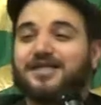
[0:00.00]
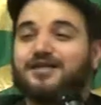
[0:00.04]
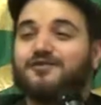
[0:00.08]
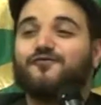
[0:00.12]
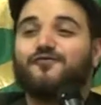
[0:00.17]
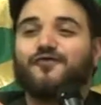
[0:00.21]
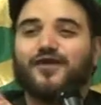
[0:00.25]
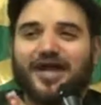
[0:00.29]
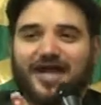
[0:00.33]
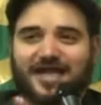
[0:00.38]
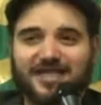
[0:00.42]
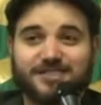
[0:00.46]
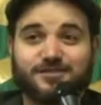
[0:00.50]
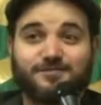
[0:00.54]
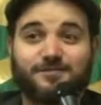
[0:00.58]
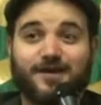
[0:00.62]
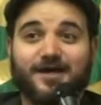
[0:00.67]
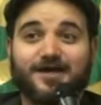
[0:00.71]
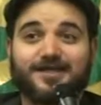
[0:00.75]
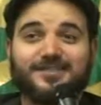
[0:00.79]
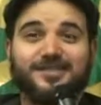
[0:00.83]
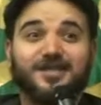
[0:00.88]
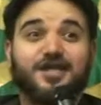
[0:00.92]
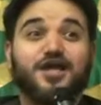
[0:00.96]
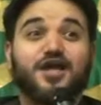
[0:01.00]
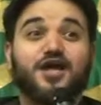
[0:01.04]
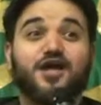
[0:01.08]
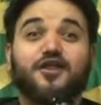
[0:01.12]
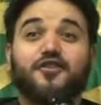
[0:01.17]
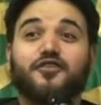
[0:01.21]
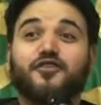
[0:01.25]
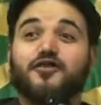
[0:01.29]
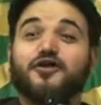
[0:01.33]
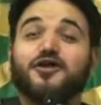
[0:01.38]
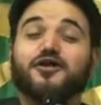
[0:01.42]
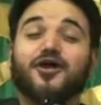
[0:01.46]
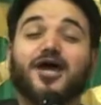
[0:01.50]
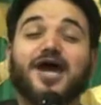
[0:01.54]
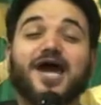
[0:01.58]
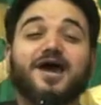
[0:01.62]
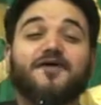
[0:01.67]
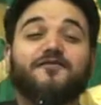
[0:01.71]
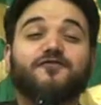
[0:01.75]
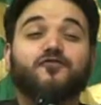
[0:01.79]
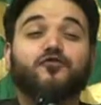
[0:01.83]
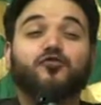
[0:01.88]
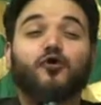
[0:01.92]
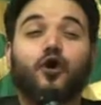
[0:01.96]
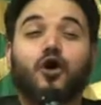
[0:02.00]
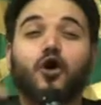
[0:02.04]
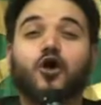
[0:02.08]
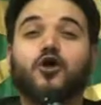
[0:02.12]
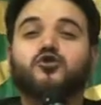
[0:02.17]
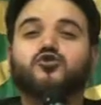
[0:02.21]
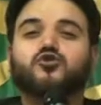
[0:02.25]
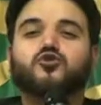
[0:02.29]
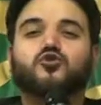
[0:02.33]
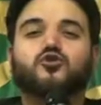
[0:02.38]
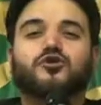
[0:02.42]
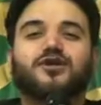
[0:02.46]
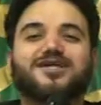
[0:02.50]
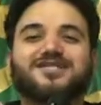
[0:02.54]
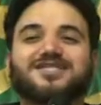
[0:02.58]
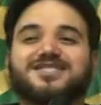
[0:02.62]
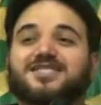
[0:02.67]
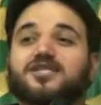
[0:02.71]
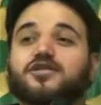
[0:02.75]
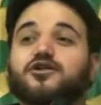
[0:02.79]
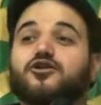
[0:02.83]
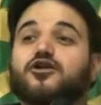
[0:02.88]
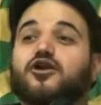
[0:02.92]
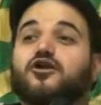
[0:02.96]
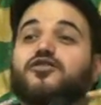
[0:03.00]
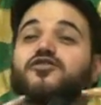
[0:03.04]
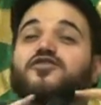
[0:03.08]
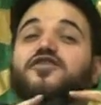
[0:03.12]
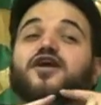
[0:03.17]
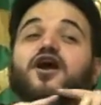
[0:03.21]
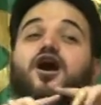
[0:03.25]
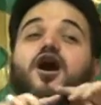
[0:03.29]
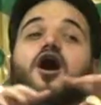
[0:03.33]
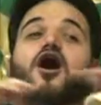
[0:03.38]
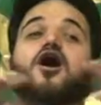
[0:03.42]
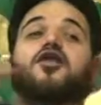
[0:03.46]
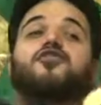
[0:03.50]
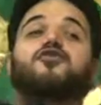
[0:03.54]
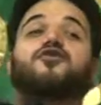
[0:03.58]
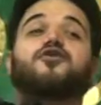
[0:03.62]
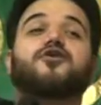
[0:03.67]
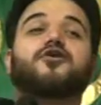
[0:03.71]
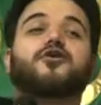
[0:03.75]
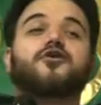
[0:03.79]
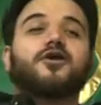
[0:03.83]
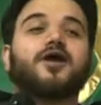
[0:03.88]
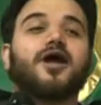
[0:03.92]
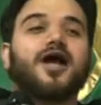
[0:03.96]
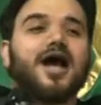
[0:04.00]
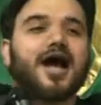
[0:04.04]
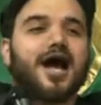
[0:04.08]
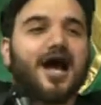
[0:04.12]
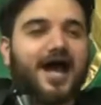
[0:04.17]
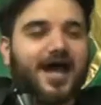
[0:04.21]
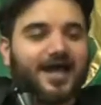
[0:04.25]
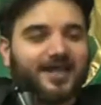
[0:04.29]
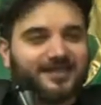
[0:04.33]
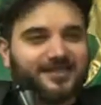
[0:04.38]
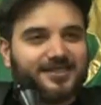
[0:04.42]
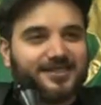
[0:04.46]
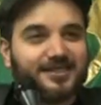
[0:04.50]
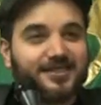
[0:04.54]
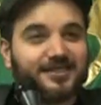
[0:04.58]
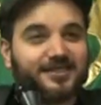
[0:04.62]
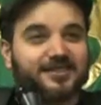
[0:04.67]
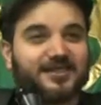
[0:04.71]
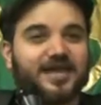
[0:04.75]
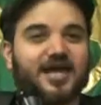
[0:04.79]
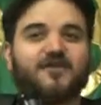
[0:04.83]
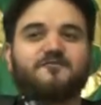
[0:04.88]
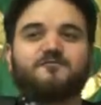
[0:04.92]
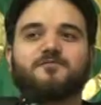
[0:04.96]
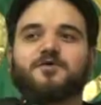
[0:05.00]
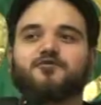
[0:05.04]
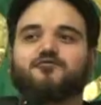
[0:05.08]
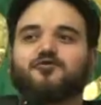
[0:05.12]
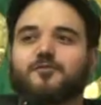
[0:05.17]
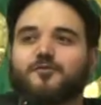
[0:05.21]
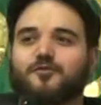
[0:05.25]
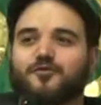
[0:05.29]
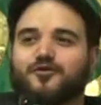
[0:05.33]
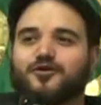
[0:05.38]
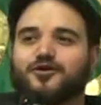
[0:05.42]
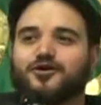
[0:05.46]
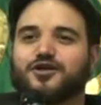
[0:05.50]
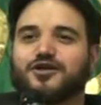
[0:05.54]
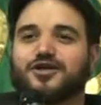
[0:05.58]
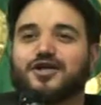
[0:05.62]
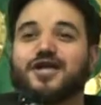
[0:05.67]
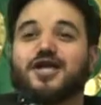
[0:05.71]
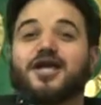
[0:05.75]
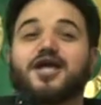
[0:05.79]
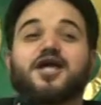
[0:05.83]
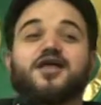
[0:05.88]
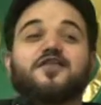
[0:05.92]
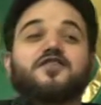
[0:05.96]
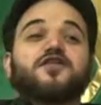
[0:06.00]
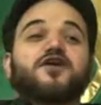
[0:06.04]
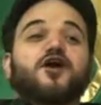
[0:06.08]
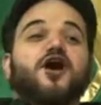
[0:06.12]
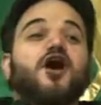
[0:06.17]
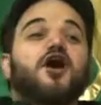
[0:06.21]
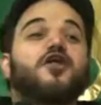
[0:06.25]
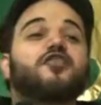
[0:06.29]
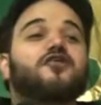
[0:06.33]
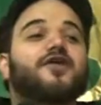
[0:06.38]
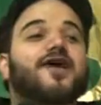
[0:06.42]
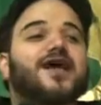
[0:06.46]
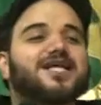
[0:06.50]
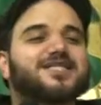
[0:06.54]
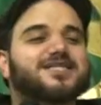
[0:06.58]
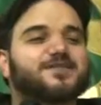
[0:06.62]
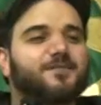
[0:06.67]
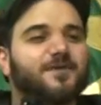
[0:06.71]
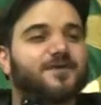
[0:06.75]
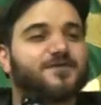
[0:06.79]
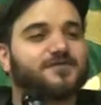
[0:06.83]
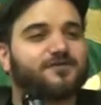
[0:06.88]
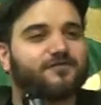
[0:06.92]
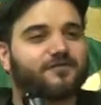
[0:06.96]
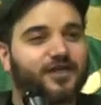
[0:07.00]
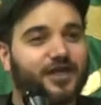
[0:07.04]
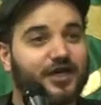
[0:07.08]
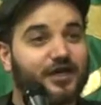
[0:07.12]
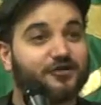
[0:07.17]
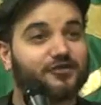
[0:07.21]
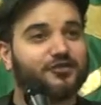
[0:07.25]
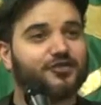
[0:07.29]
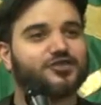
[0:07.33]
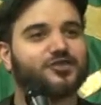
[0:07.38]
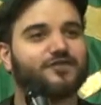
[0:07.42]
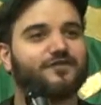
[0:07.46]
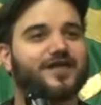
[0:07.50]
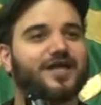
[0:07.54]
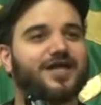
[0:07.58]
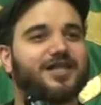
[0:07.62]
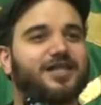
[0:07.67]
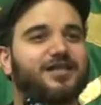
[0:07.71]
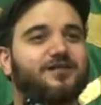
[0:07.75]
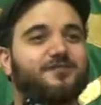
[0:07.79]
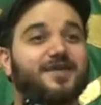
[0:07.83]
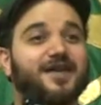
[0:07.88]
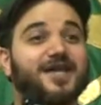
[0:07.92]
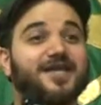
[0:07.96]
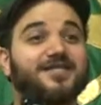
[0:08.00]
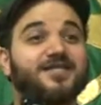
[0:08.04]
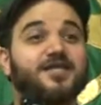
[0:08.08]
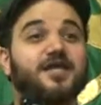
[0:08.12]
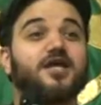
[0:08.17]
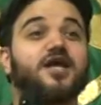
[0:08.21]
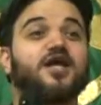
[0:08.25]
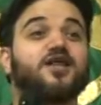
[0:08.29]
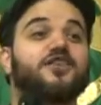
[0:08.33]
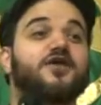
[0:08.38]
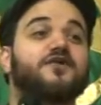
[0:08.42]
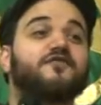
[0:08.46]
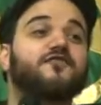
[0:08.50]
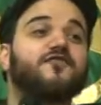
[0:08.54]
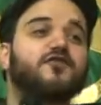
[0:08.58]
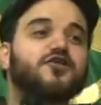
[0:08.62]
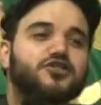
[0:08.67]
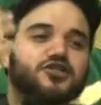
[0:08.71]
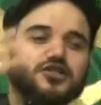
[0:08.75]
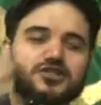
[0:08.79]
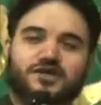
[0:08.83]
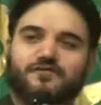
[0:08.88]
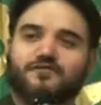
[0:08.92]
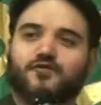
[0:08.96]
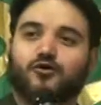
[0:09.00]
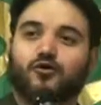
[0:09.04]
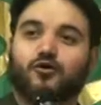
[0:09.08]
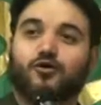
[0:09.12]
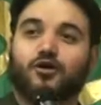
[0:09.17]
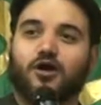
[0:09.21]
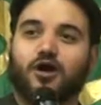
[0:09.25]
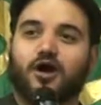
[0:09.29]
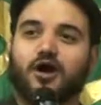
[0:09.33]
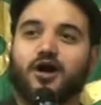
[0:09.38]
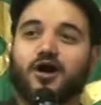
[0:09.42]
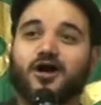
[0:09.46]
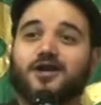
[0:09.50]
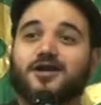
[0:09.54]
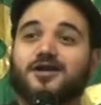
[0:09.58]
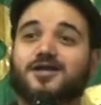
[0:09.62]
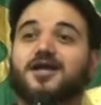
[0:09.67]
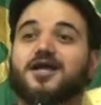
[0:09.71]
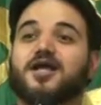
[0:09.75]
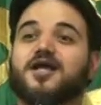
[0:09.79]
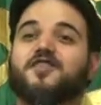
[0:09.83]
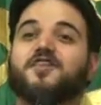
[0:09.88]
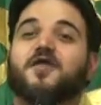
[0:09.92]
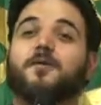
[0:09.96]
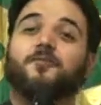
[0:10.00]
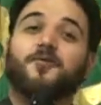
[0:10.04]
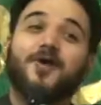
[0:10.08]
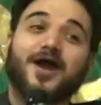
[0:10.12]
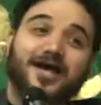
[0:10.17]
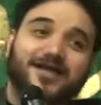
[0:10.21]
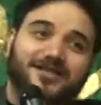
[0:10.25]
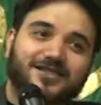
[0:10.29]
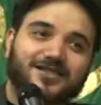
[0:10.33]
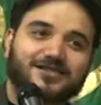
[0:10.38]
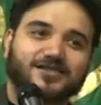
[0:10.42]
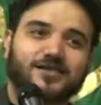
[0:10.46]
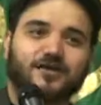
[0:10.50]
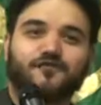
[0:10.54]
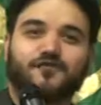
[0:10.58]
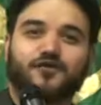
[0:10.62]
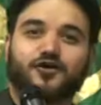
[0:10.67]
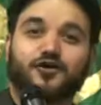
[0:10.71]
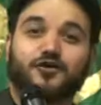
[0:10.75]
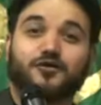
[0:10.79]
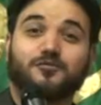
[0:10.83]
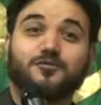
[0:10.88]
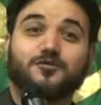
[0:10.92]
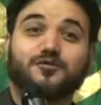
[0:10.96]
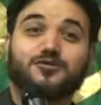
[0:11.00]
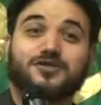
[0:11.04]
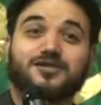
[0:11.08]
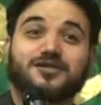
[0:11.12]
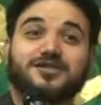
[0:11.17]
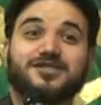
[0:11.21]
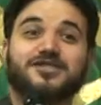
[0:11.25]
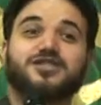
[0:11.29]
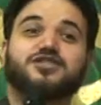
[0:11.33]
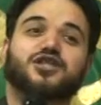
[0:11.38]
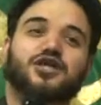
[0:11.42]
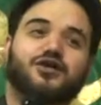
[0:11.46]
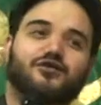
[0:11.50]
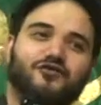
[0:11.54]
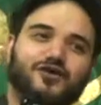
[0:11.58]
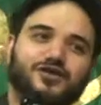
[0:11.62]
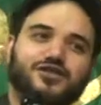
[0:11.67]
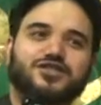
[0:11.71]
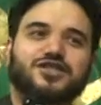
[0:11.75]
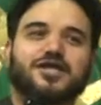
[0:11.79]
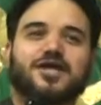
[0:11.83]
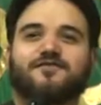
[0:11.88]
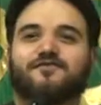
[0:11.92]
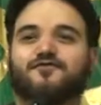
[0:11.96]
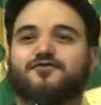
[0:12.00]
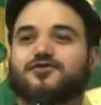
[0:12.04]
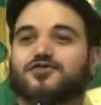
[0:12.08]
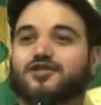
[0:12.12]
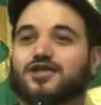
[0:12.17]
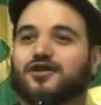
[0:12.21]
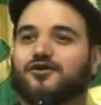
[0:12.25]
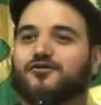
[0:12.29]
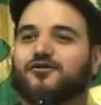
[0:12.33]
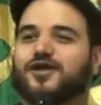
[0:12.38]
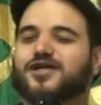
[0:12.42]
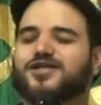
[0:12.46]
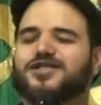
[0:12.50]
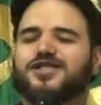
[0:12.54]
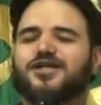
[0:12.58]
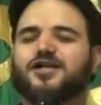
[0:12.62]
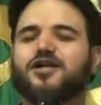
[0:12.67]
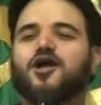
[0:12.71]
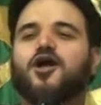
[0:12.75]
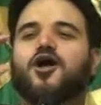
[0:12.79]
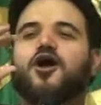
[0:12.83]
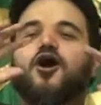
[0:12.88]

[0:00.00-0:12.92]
in every aspect, they have to also consider the other ahadith that have been reported, the other aspects of the heritage of Ahlul Bayt, the verses of the Quran, the practice of the community generation after generation,